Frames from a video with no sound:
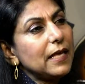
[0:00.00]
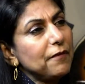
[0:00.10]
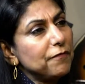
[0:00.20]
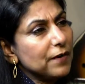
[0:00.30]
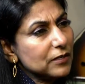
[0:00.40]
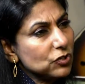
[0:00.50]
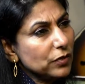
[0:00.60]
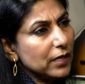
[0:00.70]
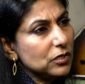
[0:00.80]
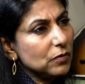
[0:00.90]
that
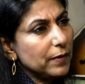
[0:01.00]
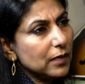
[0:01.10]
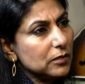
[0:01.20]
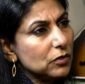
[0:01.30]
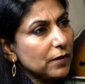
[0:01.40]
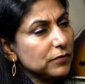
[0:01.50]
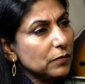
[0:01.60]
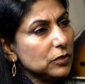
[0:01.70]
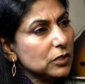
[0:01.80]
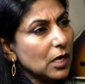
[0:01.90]
frustrate you because you have so
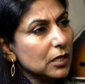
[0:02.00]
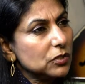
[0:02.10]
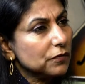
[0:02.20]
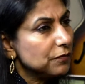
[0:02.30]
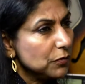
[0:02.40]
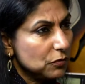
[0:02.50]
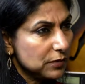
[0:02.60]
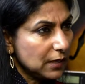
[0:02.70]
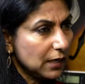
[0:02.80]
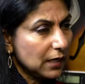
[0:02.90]
much knowledge of
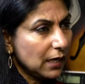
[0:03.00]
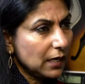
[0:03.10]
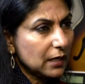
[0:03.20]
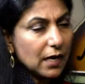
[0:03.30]
music and